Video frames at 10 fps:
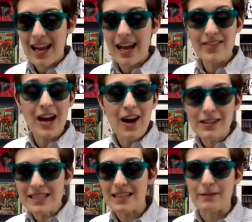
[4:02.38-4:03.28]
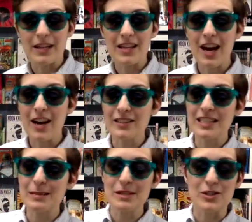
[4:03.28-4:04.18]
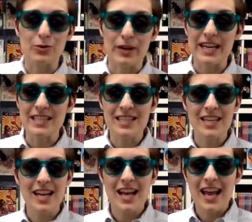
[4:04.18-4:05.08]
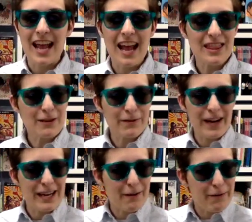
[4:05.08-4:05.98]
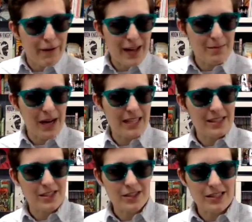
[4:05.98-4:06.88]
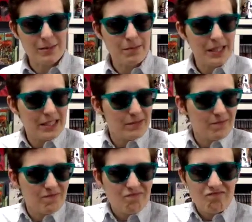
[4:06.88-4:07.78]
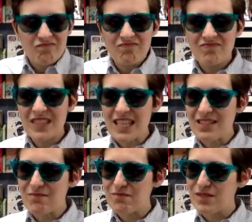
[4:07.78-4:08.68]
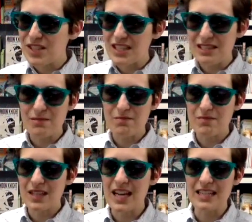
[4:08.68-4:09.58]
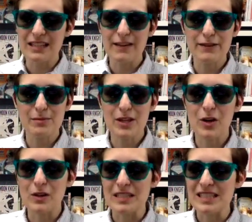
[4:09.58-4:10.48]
And the art is lovely, the art team is great, and they're fighting fun monsters, but it just kind of left me cold.